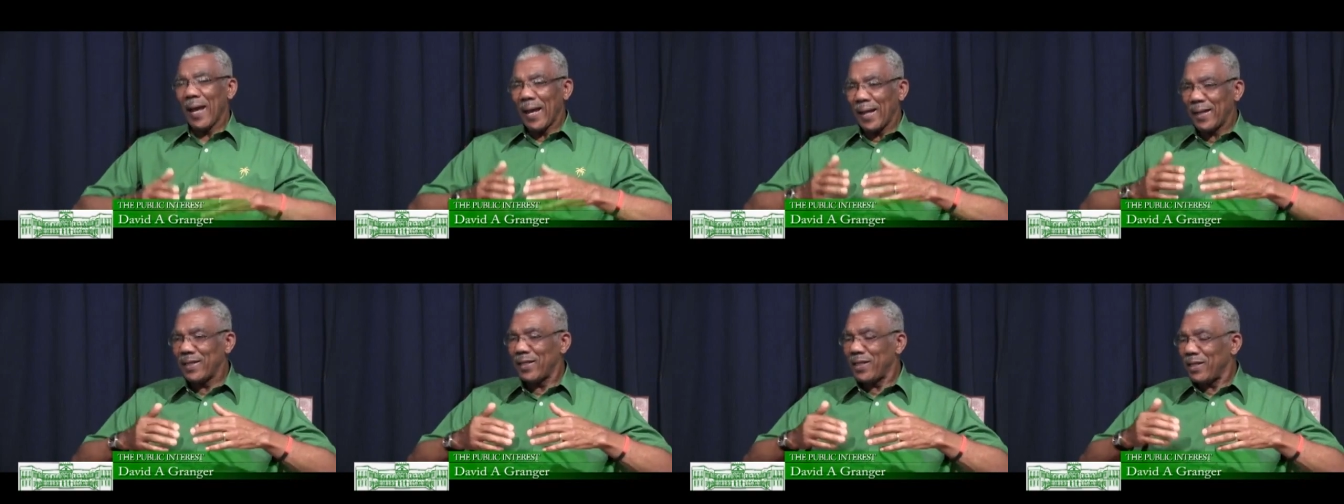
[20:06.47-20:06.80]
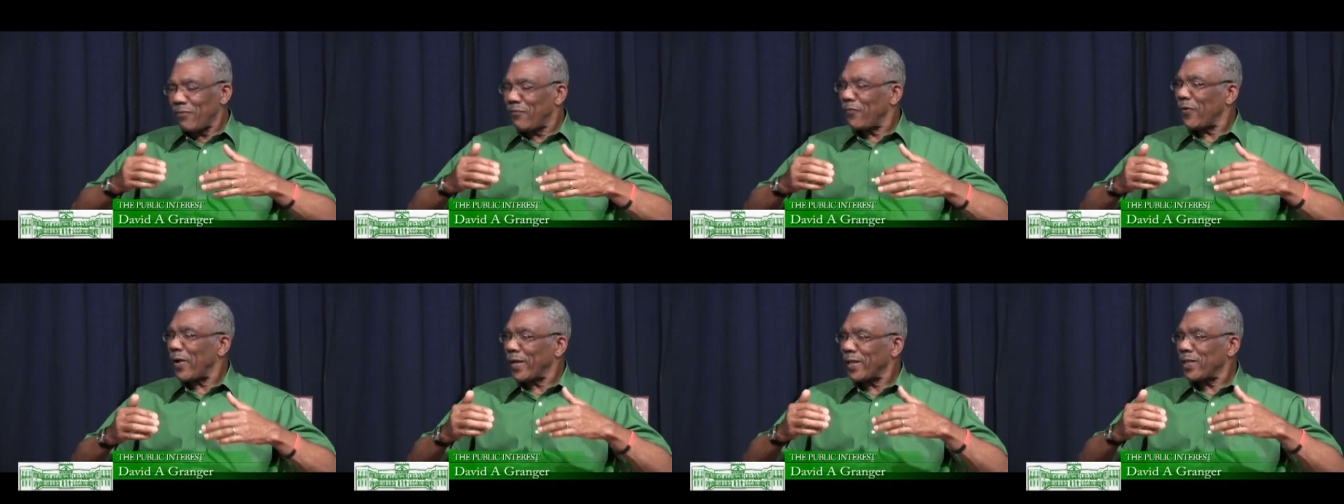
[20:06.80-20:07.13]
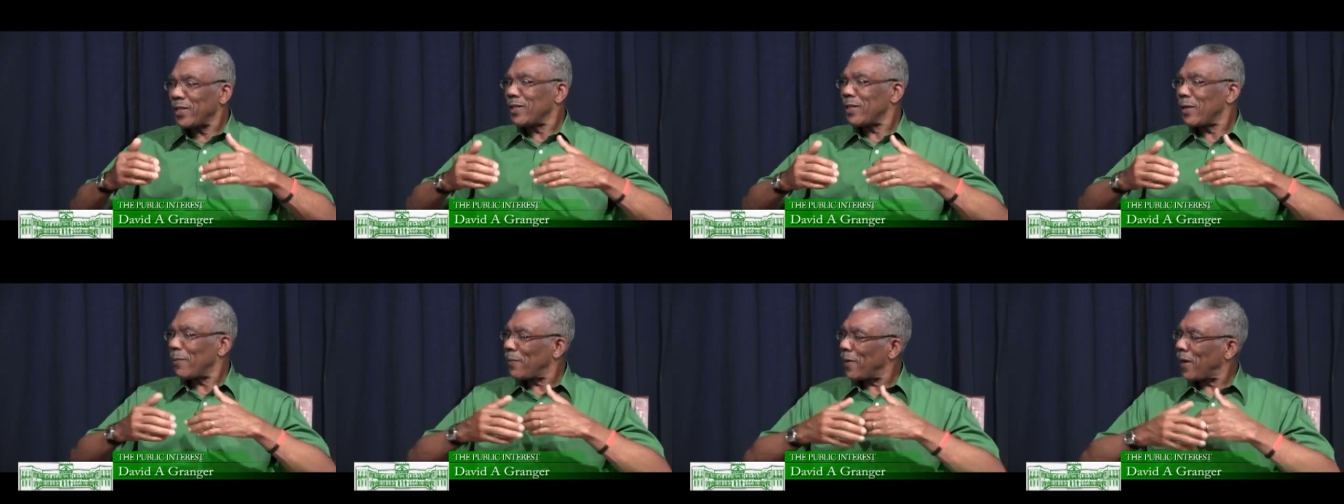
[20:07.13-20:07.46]
and
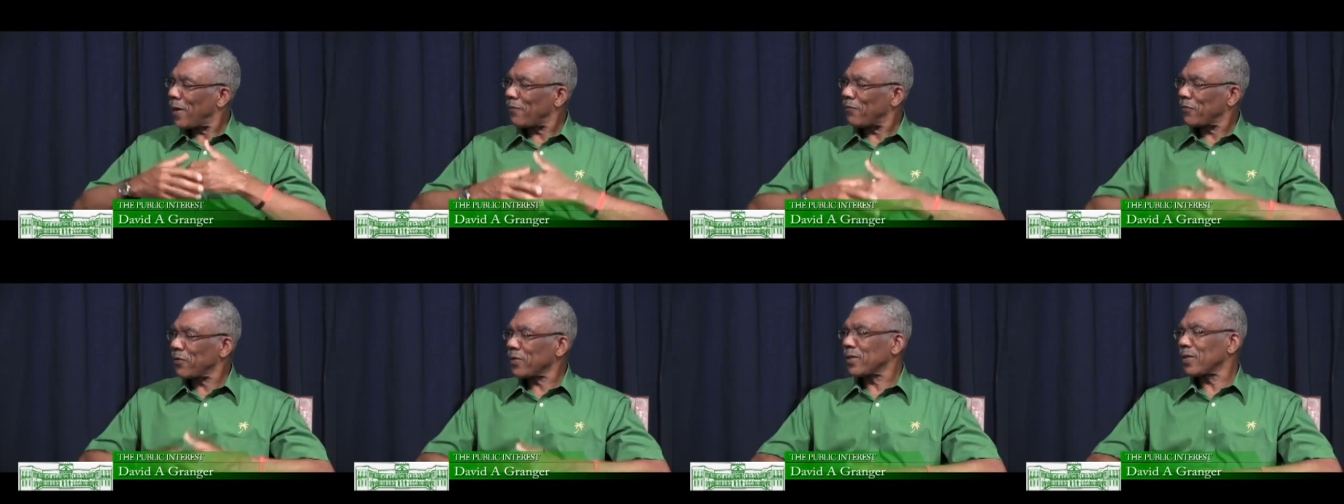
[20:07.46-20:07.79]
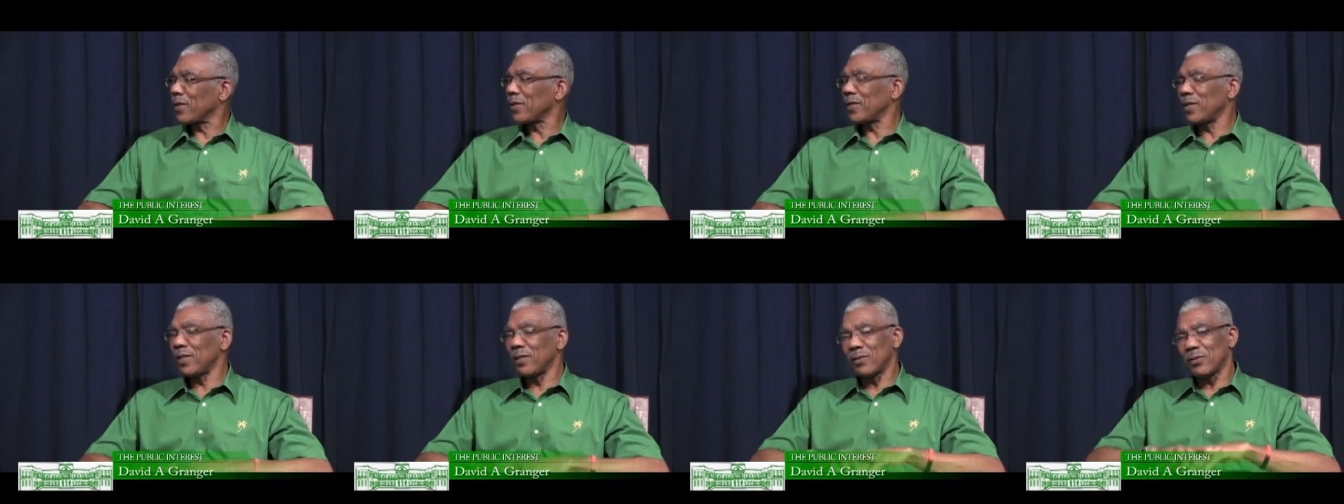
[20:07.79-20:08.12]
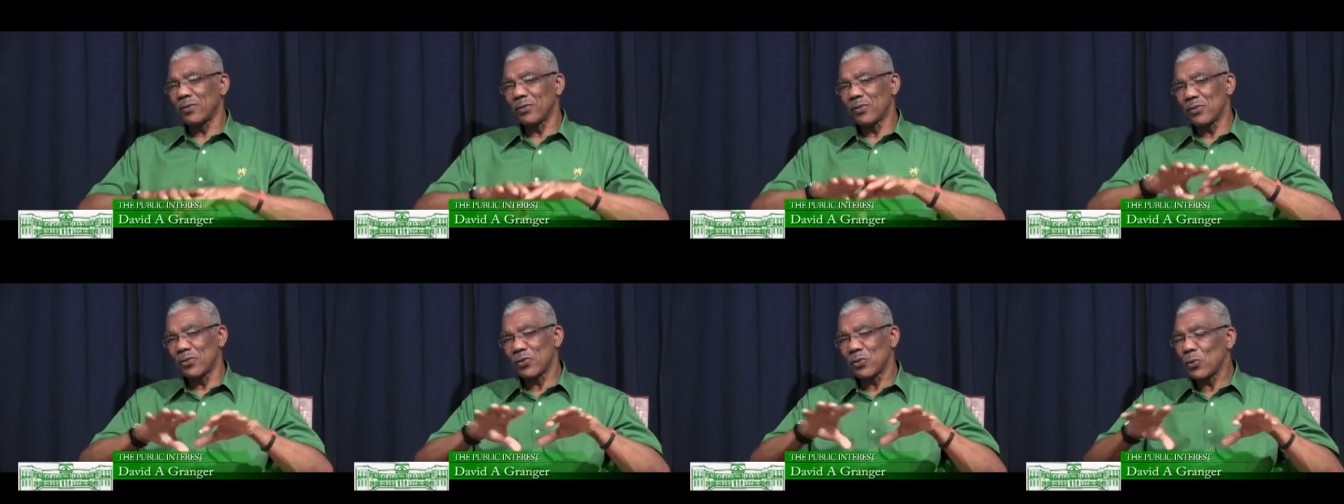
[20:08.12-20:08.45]
divided up Africa
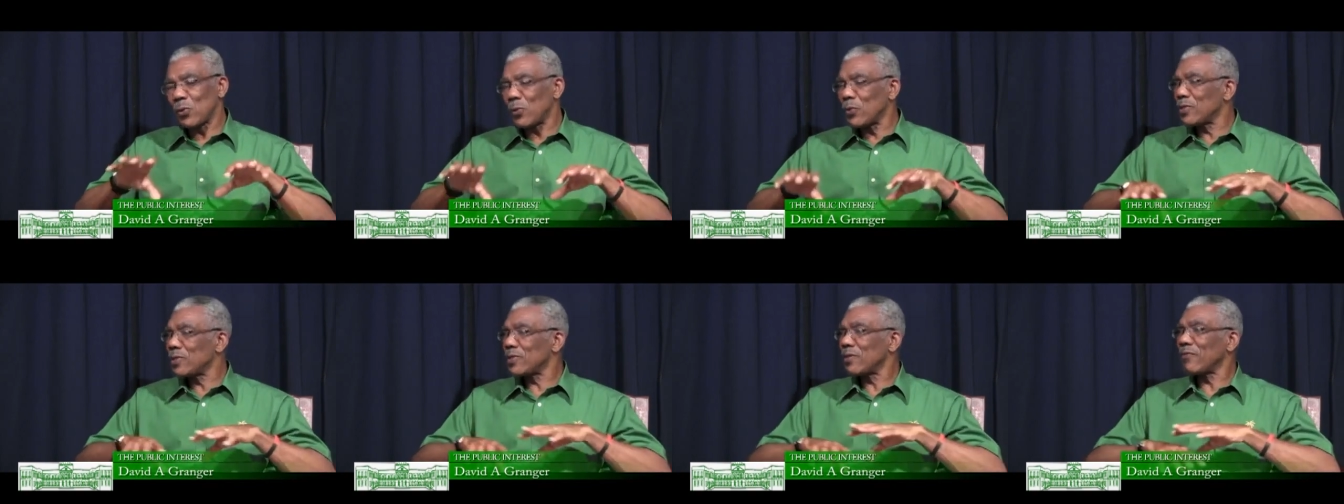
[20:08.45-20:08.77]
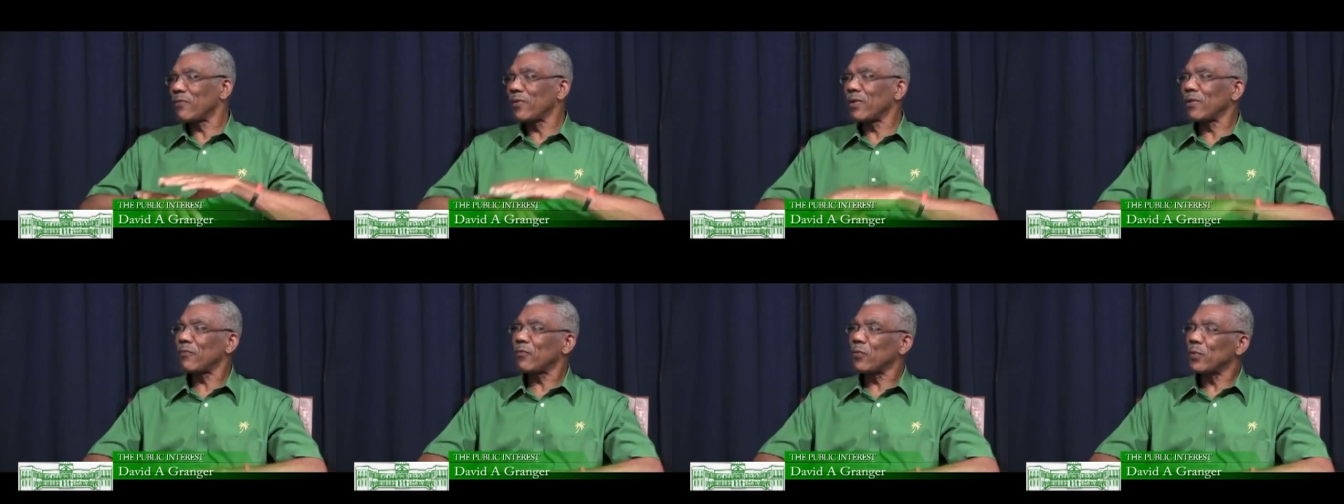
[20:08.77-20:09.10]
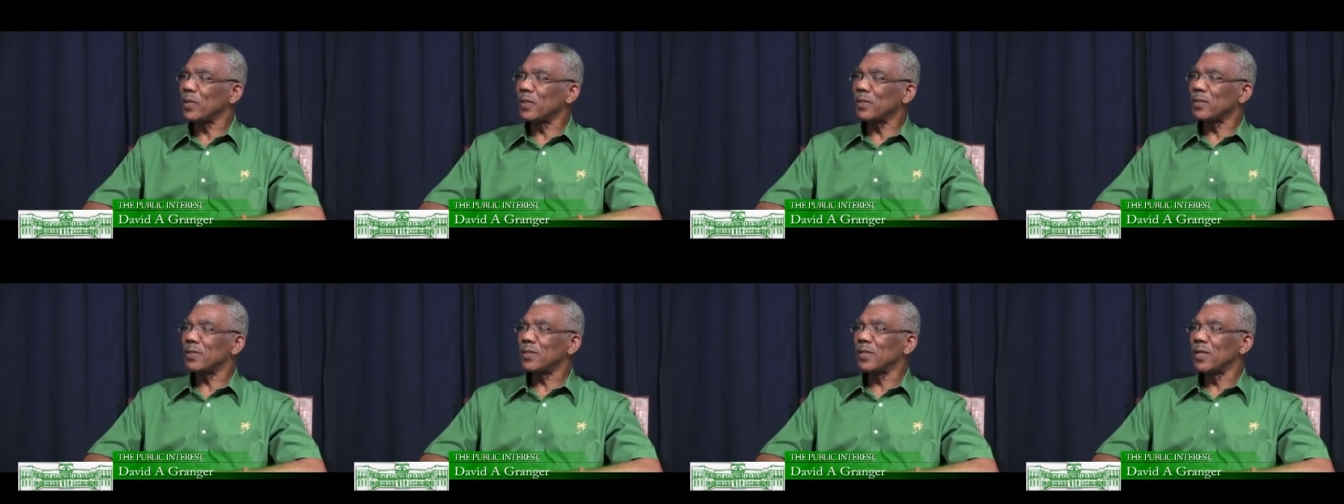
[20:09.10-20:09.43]
into zones of
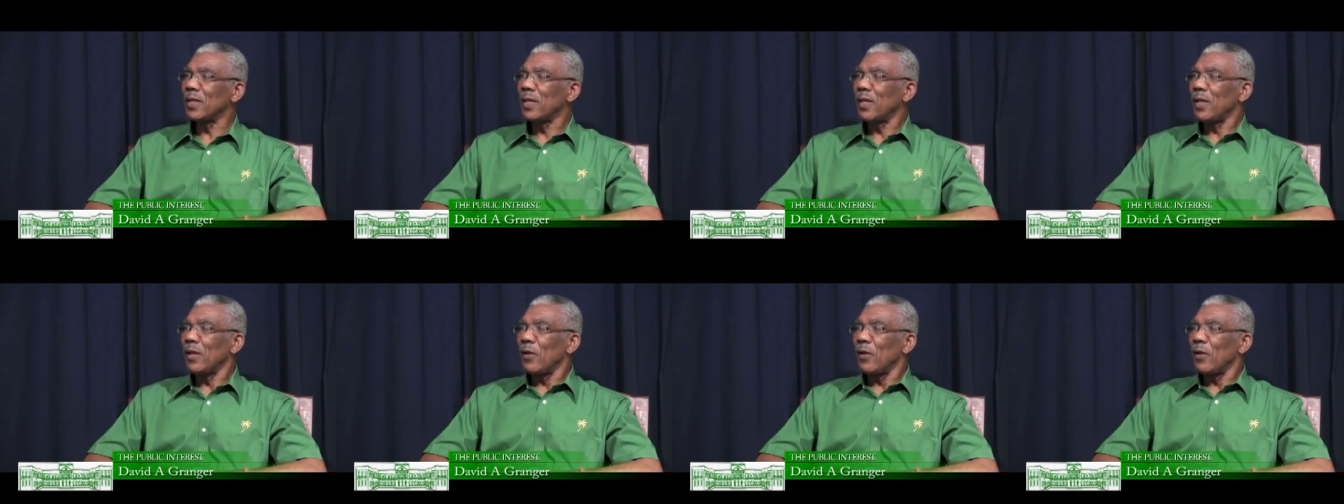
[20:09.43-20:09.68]
influence.